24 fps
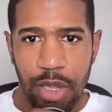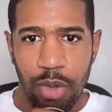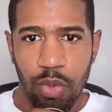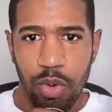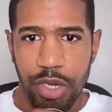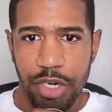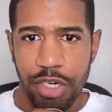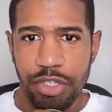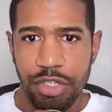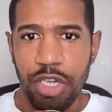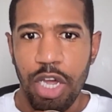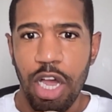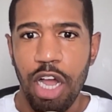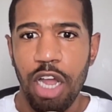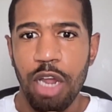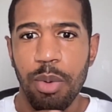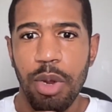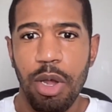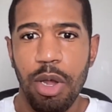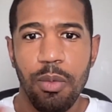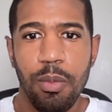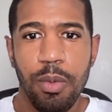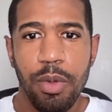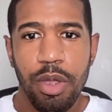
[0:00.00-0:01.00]
We're going to talk
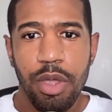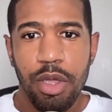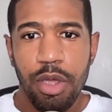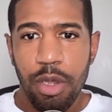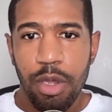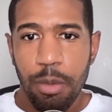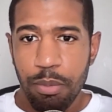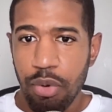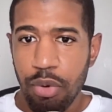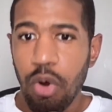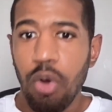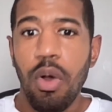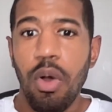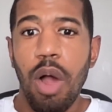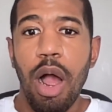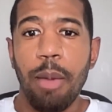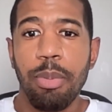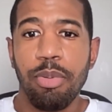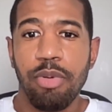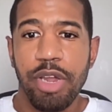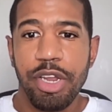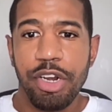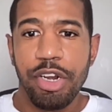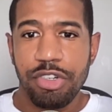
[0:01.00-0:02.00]
about pro
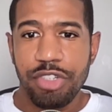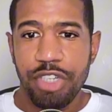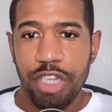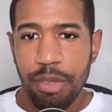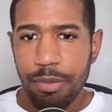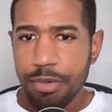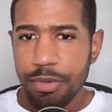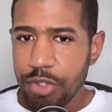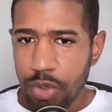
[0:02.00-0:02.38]
operator tips,